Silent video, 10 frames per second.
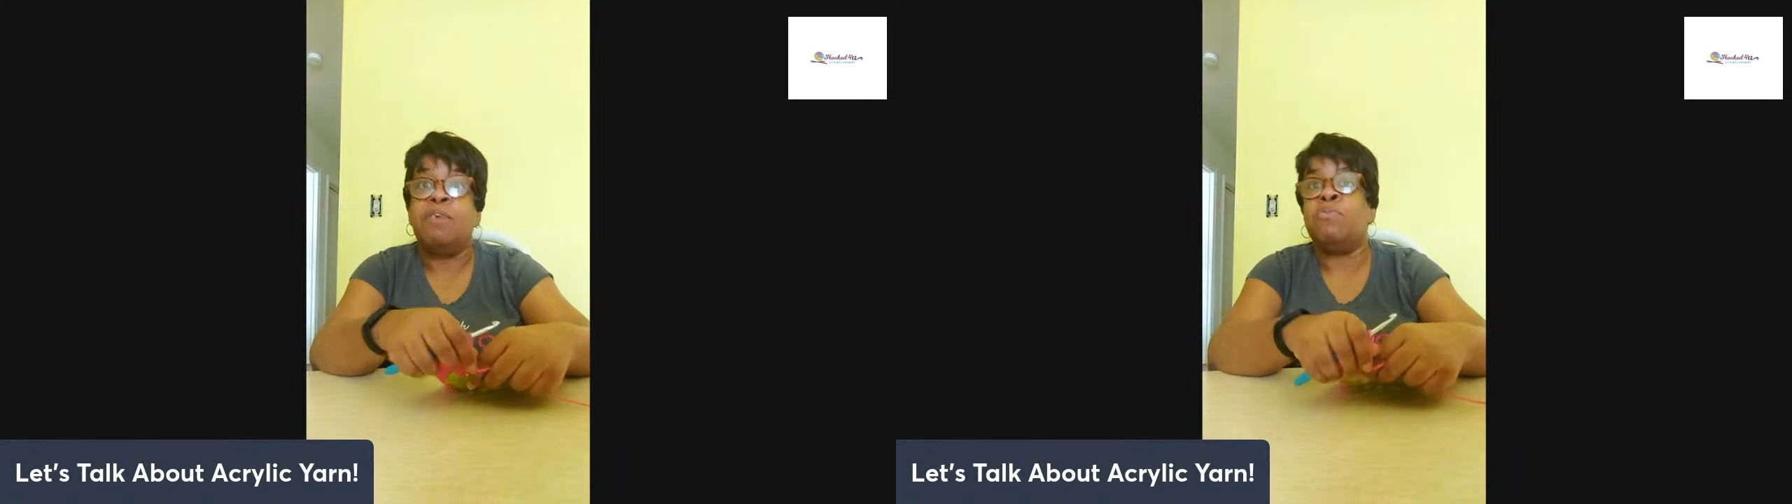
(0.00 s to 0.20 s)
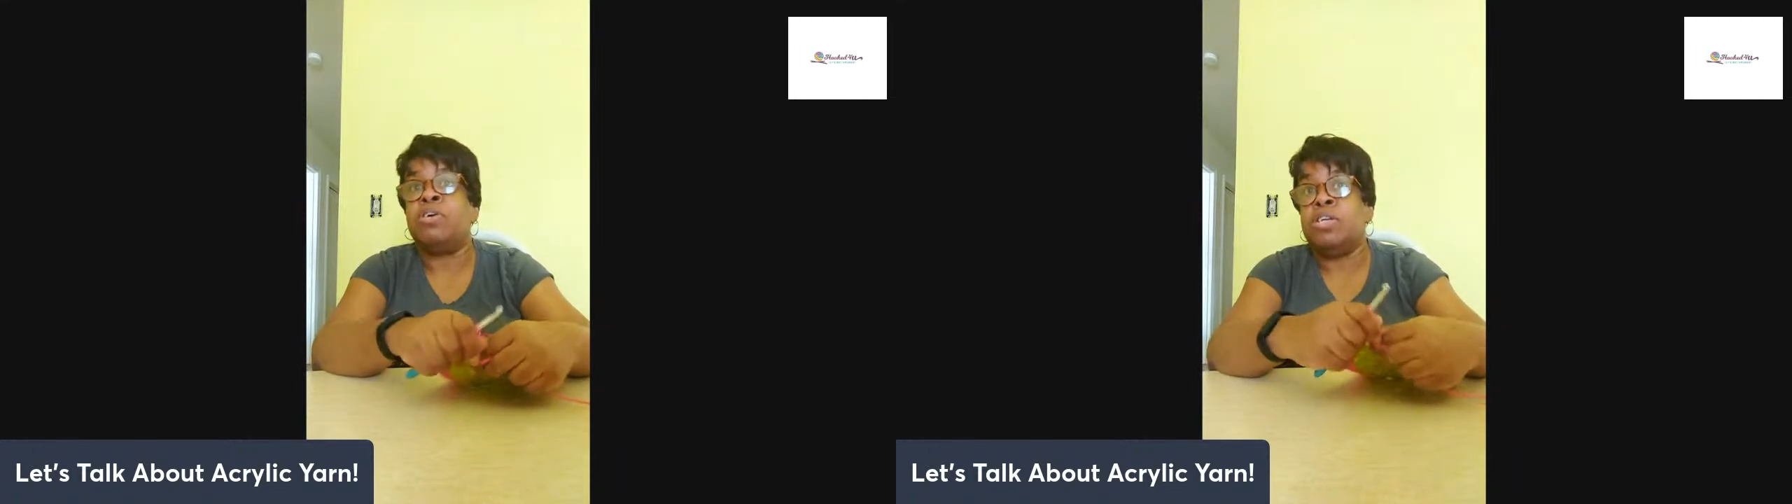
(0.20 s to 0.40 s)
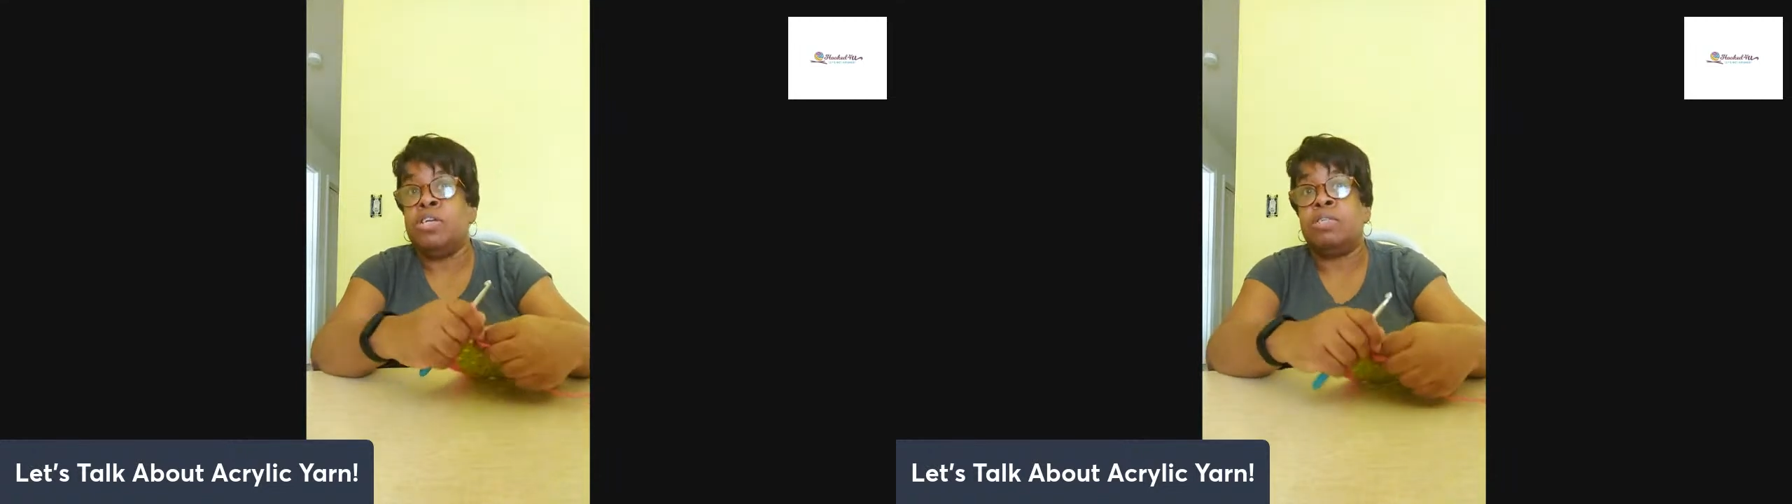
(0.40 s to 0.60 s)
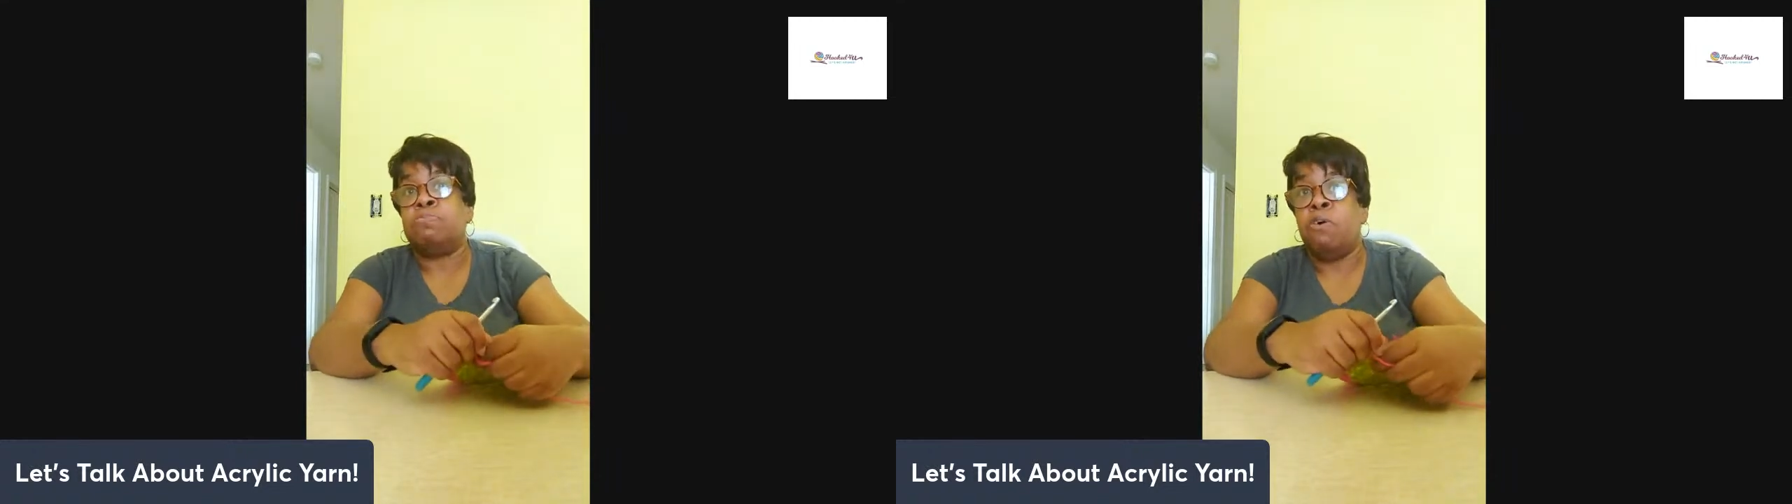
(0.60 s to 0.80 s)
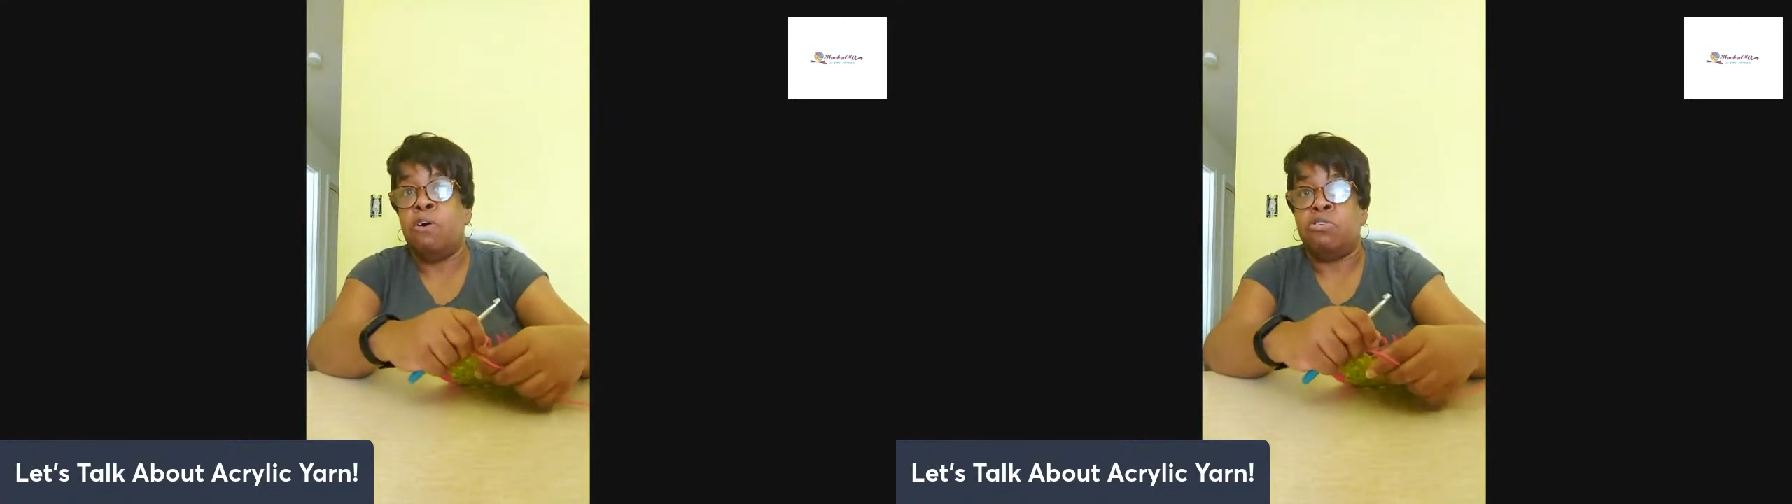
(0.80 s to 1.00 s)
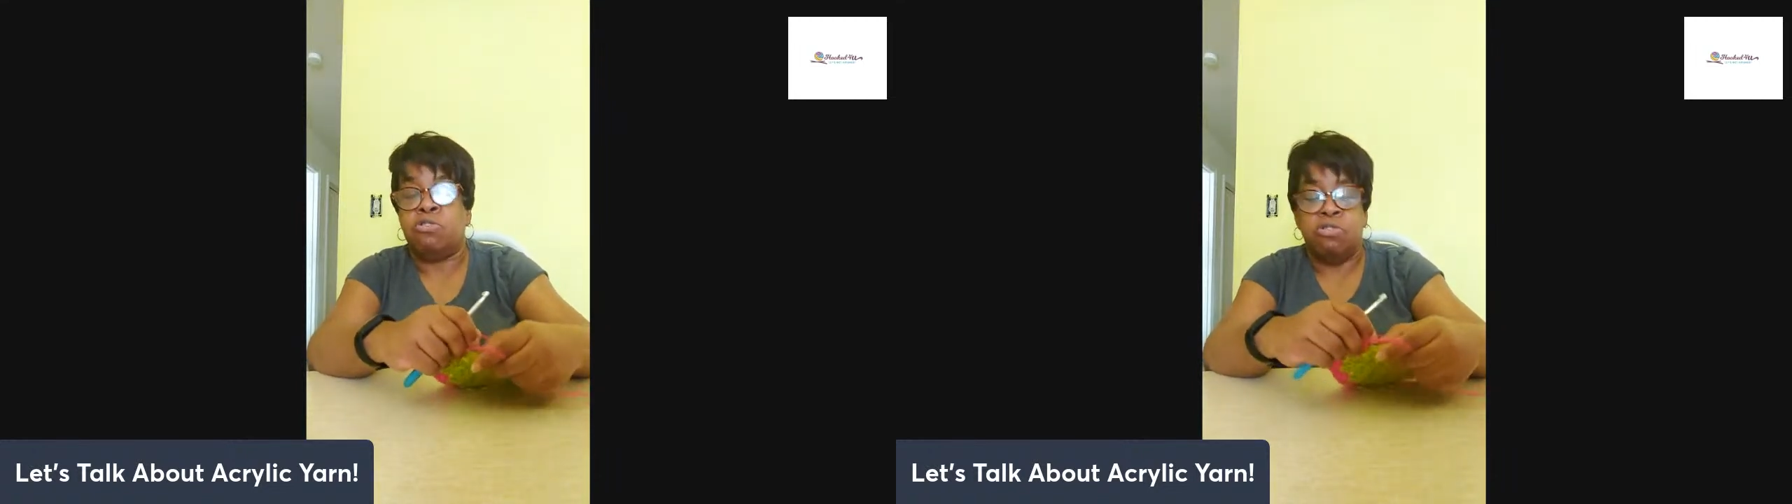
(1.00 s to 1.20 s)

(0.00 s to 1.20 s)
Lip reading: But it is March.